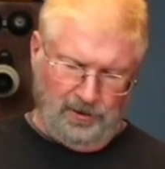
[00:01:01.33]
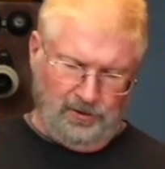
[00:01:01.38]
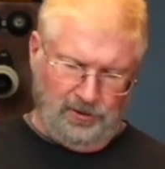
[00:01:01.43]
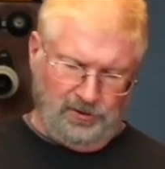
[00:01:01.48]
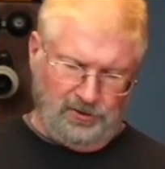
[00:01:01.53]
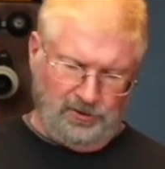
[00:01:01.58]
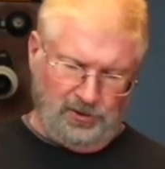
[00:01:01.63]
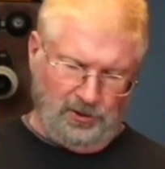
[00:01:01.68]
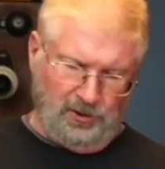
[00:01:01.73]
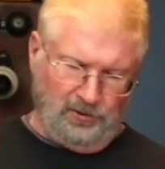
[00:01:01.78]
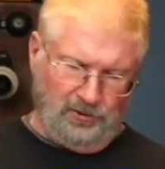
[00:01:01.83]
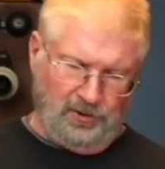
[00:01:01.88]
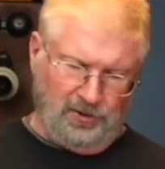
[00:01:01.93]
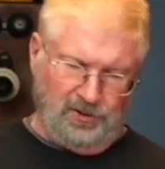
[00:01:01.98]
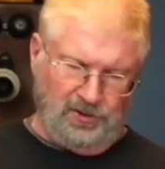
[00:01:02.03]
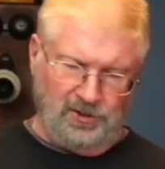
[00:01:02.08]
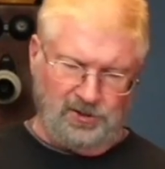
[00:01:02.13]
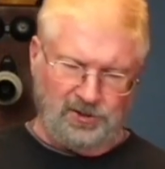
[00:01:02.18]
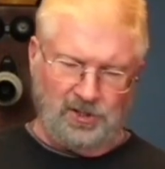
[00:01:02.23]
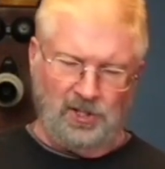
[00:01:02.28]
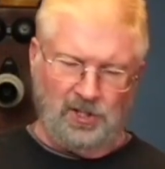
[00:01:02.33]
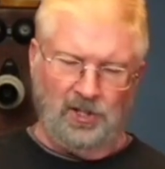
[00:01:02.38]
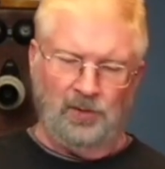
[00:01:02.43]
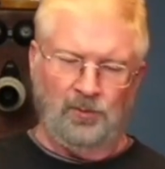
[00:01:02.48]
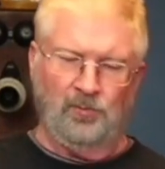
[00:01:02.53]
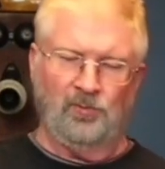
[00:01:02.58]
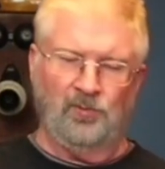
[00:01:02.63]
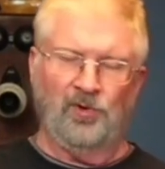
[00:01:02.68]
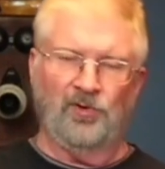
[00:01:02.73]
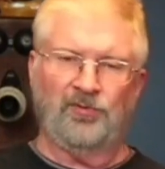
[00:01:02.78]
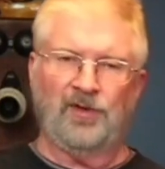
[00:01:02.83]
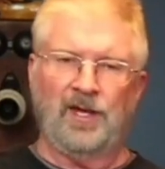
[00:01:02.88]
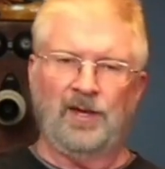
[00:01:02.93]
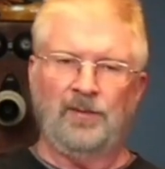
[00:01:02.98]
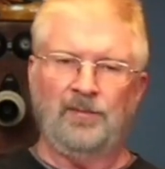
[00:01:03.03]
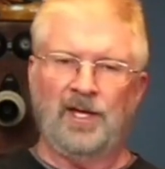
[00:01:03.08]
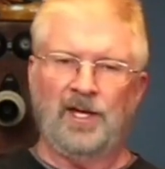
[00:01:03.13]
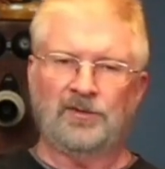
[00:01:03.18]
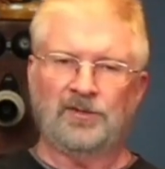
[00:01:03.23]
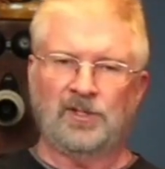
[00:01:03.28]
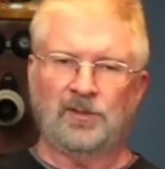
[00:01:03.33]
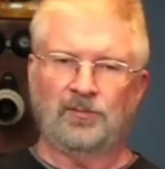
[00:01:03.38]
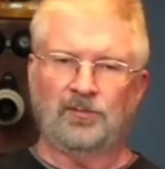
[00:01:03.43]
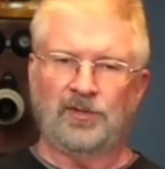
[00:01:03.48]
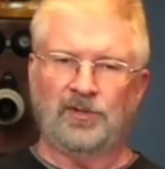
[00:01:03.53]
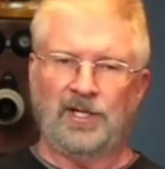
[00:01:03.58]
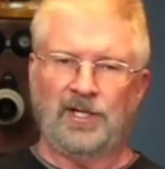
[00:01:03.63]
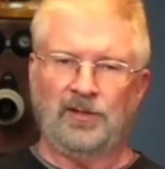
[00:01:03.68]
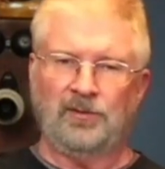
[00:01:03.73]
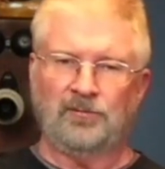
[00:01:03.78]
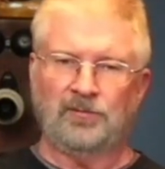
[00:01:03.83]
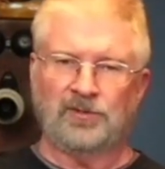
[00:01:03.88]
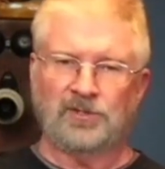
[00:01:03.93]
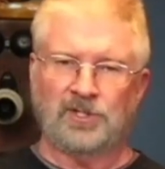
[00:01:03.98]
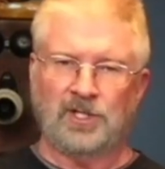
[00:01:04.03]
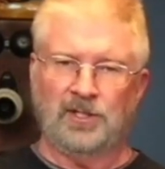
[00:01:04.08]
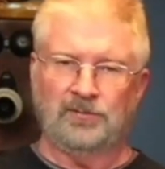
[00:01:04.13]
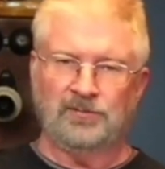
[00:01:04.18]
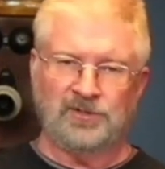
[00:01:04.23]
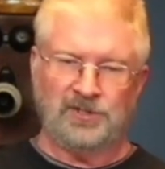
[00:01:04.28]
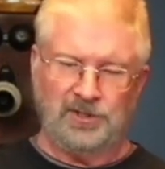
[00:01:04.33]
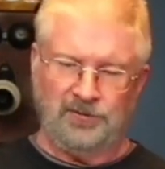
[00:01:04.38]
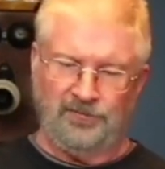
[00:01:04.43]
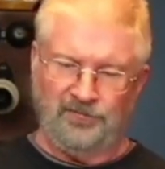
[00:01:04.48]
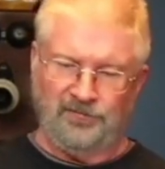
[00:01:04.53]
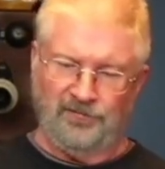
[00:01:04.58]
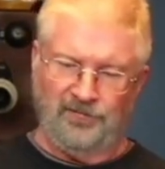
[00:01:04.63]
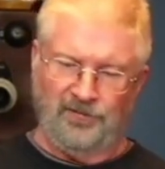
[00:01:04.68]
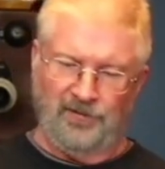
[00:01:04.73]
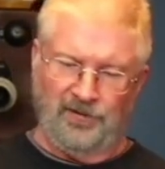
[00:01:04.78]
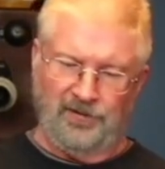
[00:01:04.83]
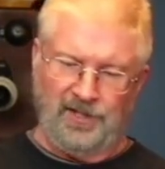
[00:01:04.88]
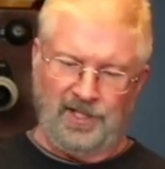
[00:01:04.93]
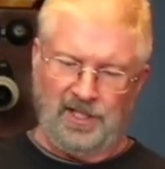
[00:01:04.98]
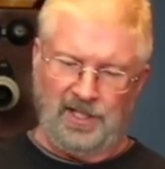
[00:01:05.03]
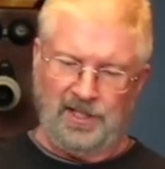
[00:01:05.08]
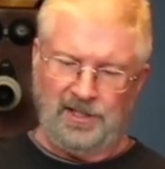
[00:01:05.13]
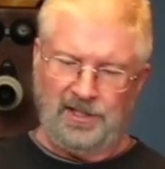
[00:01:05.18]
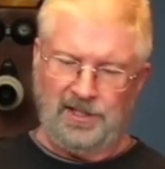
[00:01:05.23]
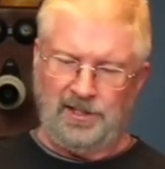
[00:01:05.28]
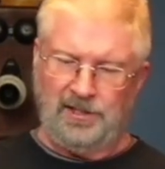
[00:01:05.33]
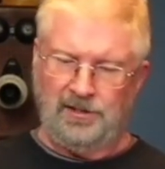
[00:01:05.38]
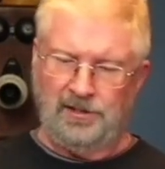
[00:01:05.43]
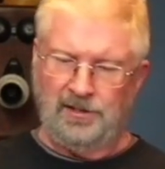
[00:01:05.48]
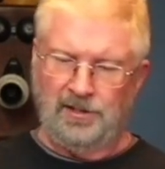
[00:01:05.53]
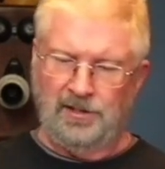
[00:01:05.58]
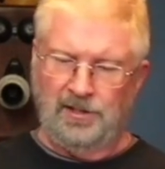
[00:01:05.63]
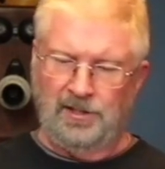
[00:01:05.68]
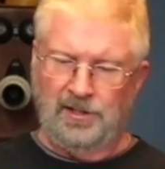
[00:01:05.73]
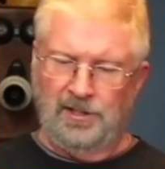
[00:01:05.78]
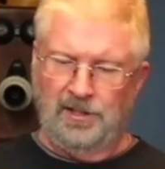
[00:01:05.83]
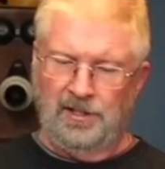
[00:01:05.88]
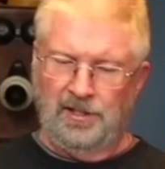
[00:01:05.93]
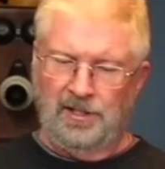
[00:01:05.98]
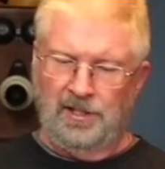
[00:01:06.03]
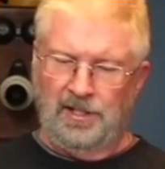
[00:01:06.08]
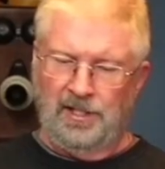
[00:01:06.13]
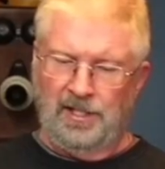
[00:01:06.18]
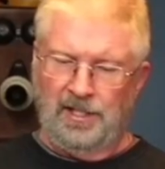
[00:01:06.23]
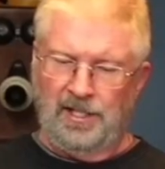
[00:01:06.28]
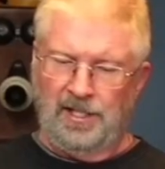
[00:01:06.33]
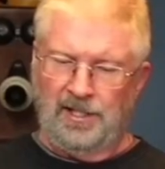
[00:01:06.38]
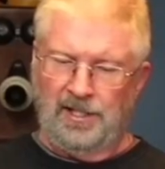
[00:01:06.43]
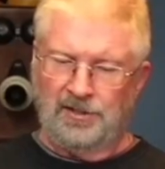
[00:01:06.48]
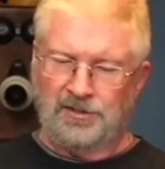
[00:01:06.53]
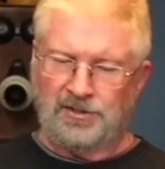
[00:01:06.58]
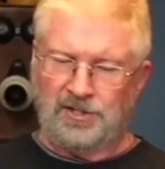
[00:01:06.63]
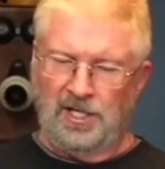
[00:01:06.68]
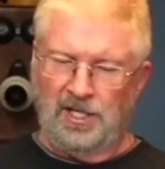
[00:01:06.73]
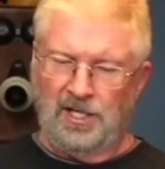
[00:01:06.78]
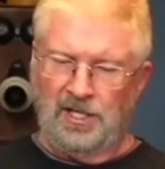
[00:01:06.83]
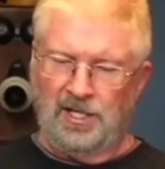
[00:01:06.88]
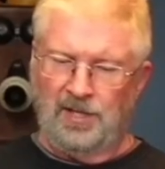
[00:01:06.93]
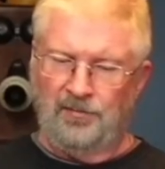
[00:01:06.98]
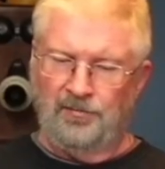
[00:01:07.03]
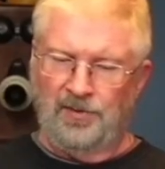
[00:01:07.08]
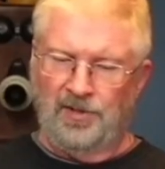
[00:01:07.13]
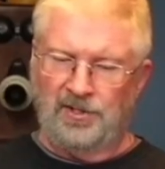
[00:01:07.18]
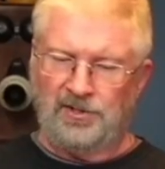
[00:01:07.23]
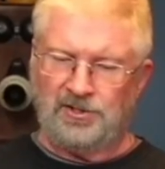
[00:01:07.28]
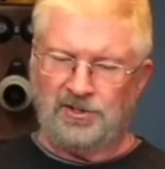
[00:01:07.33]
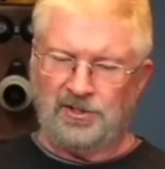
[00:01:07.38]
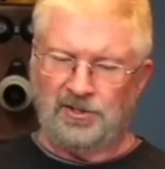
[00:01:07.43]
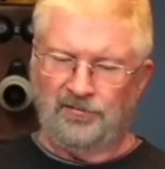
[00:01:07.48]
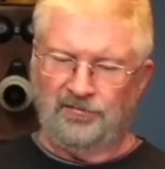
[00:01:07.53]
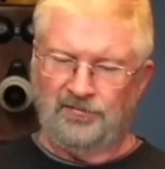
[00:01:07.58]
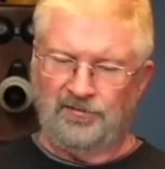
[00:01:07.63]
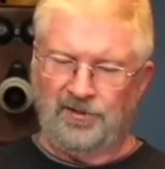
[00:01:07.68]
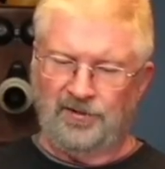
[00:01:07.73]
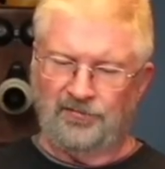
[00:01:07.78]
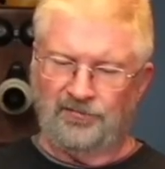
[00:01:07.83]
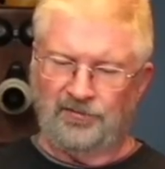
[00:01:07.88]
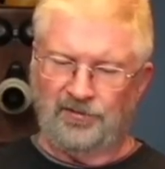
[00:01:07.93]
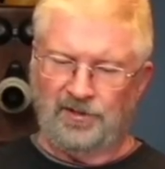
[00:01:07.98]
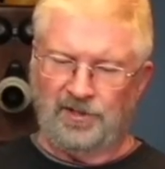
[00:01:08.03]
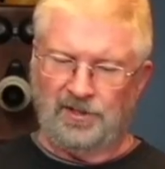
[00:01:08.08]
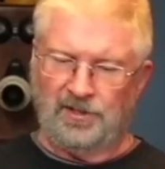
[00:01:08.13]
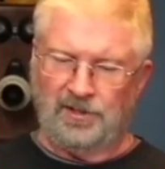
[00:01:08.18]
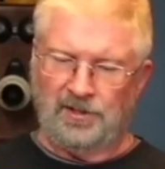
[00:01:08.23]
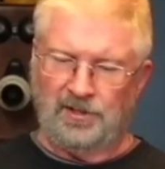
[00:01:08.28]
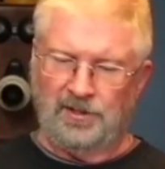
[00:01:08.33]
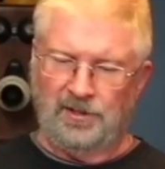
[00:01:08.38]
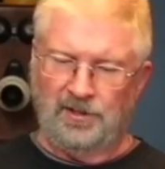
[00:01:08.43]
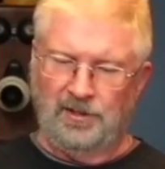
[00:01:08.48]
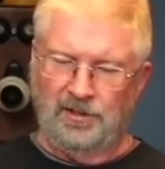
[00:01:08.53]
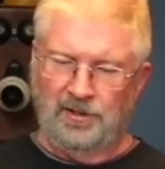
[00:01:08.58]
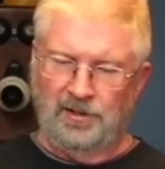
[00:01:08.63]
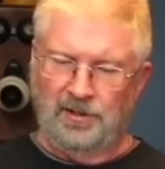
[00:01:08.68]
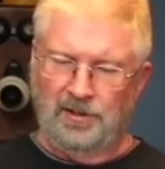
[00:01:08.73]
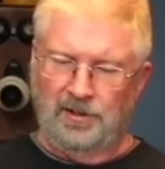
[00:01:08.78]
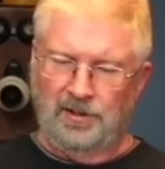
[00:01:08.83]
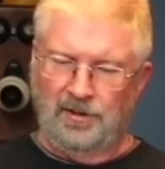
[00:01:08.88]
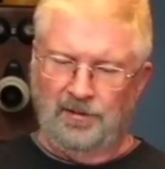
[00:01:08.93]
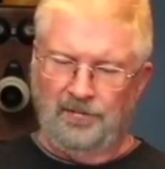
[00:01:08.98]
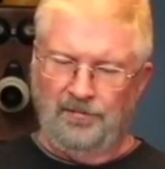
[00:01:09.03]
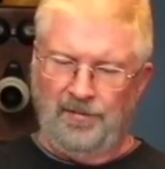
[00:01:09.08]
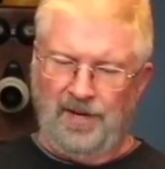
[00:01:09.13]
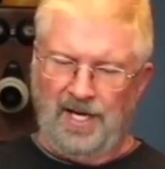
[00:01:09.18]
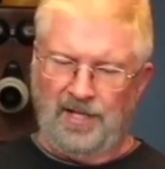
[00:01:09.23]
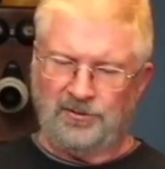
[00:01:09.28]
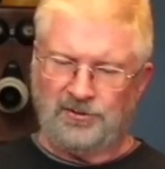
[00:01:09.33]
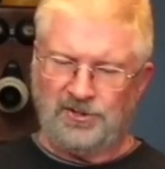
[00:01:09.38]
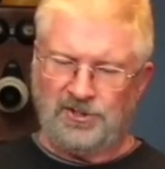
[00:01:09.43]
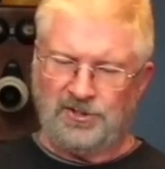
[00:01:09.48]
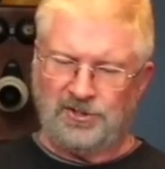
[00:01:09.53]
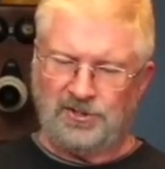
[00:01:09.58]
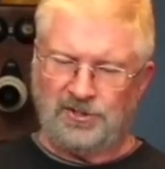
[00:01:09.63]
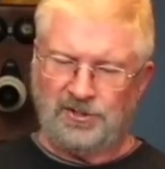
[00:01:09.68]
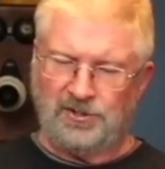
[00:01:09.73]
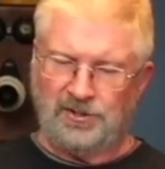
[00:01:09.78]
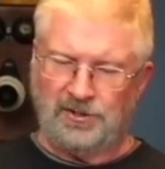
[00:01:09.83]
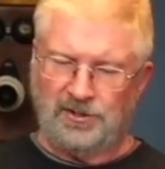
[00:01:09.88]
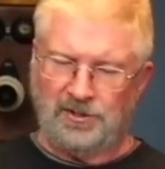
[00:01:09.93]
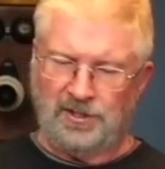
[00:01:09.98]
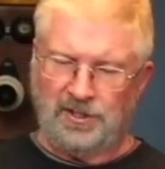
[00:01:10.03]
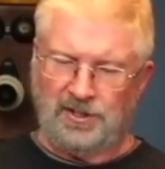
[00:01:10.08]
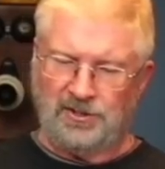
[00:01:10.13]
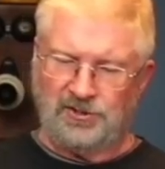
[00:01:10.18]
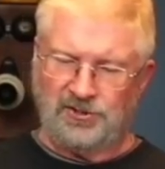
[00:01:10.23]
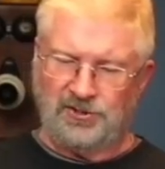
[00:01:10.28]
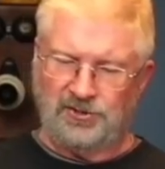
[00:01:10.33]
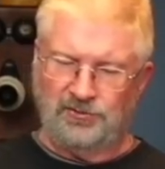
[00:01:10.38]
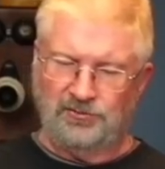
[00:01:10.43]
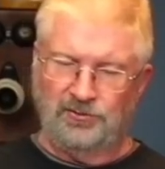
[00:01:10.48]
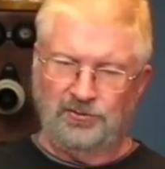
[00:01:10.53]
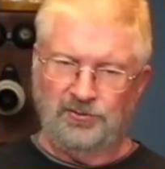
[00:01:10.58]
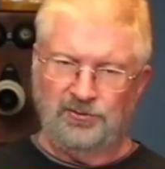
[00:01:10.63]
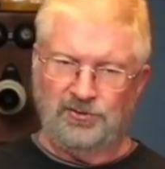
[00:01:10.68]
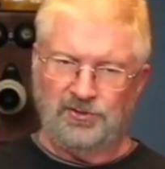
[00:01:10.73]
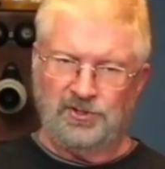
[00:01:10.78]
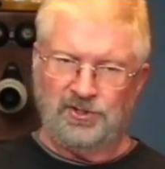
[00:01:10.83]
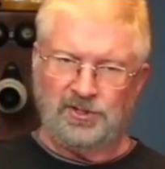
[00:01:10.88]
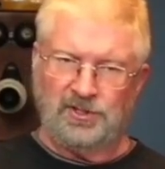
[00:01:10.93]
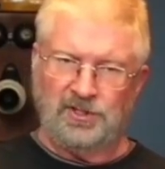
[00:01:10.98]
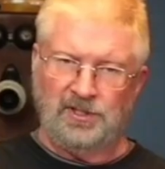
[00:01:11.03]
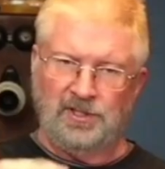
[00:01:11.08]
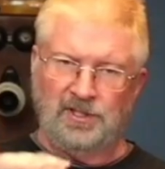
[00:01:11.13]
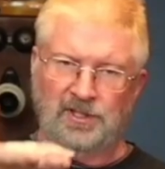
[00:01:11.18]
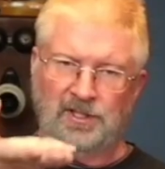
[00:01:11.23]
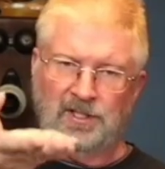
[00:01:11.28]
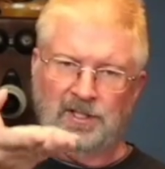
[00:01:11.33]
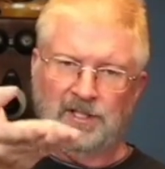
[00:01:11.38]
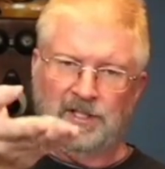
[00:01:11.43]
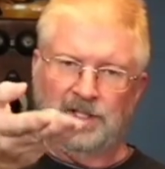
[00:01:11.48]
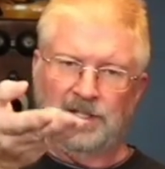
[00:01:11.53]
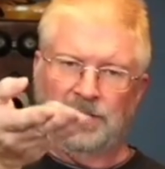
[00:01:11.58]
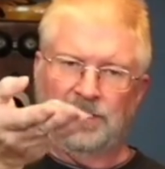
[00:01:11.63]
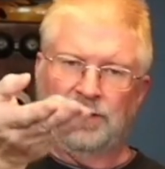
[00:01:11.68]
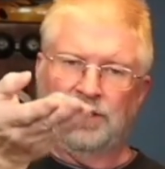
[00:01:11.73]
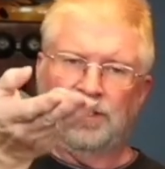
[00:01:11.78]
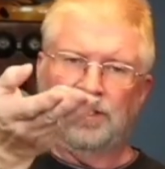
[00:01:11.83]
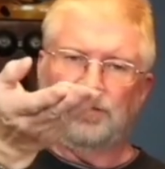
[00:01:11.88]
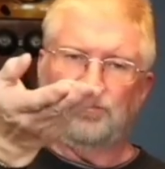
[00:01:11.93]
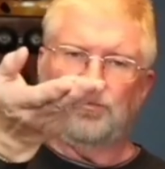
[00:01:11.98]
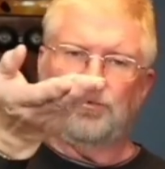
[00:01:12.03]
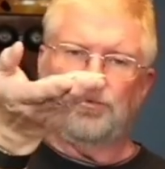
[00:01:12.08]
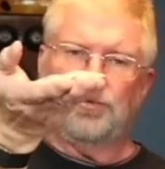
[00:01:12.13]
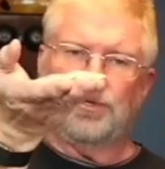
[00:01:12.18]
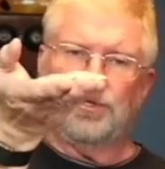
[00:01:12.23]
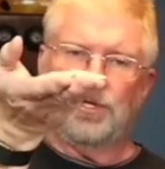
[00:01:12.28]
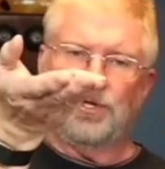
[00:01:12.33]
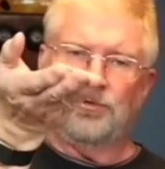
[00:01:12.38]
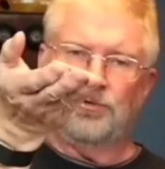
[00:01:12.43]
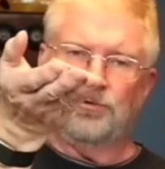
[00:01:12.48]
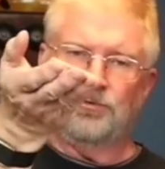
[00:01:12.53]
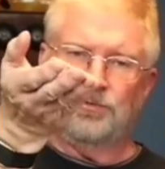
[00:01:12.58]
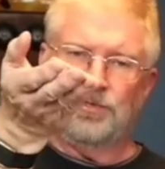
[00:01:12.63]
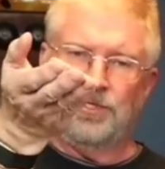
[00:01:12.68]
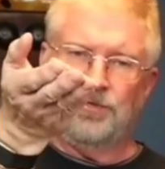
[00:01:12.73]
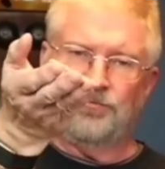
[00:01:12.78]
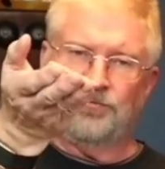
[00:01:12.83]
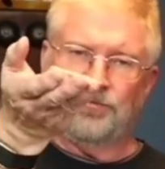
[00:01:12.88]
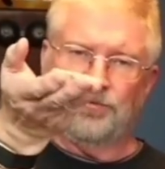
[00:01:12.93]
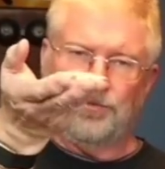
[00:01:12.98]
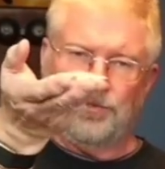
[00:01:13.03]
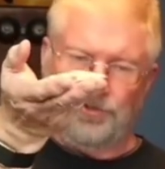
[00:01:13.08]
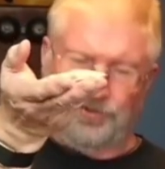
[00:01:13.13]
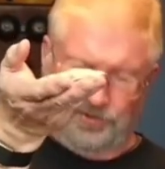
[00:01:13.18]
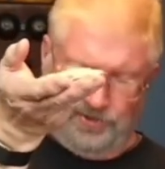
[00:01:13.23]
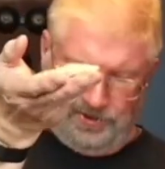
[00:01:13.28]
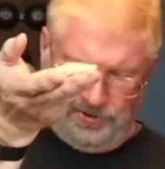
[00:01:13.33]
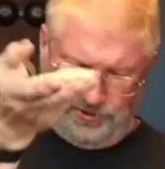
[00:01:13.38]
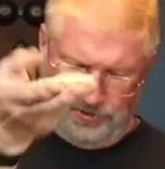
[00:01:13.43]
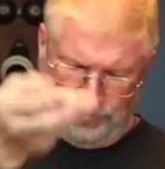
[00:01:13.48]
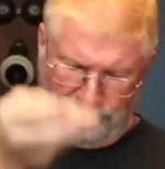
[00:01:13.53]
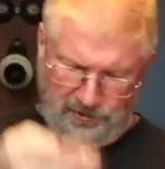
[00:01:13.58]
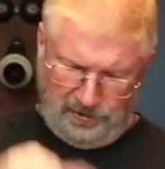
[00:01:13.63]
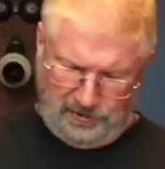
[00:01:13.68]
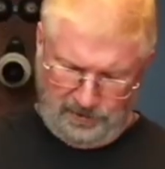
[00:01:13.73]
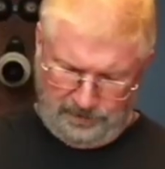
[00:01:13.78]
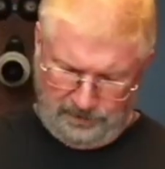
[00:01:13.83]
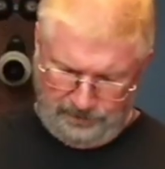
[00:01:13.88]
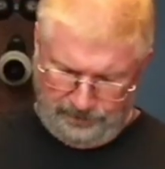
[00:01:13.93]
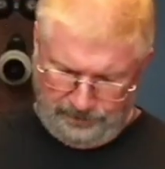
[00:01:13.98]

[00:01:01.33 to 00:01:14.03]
So it does come with a mounting plate, which comes in very handy, and it's got a bunch of different mounts and screws, everything that you'll need for your install.